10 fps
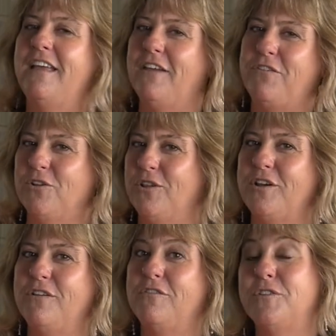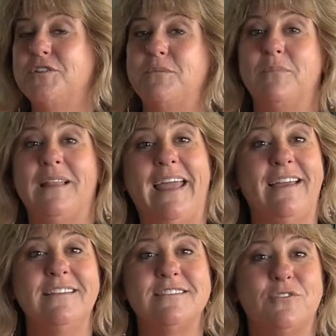If you're looking for some
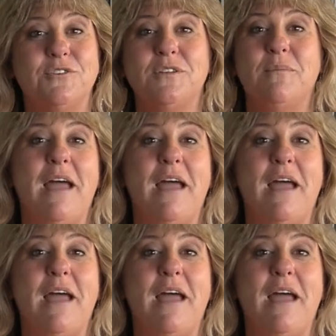plants or some